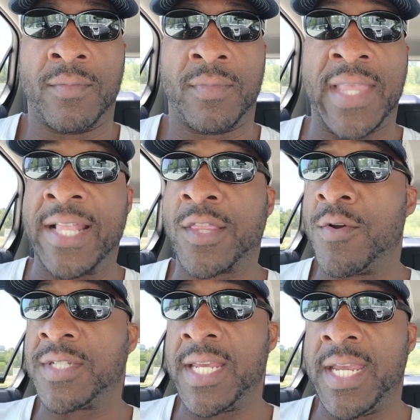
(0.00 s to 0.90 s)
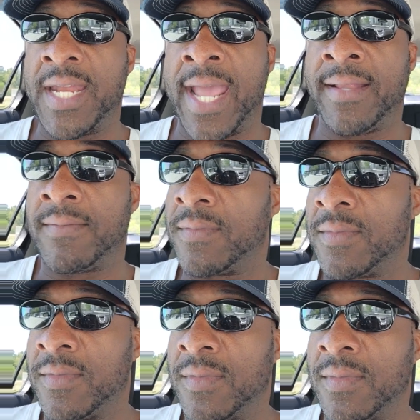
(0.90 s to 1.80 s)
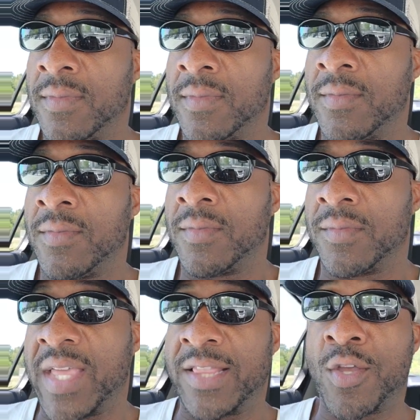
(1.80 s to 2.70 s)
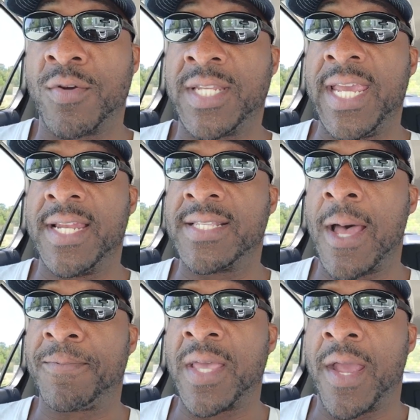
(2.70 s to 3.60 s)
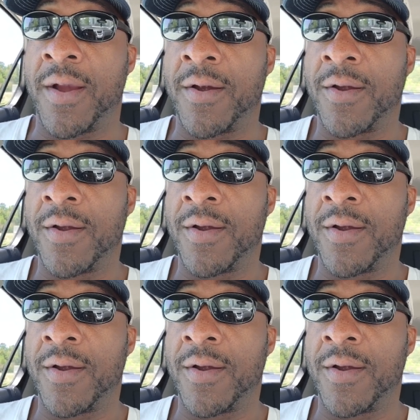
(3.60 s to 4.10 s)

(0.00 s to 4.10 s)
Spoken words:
that 13 is up there.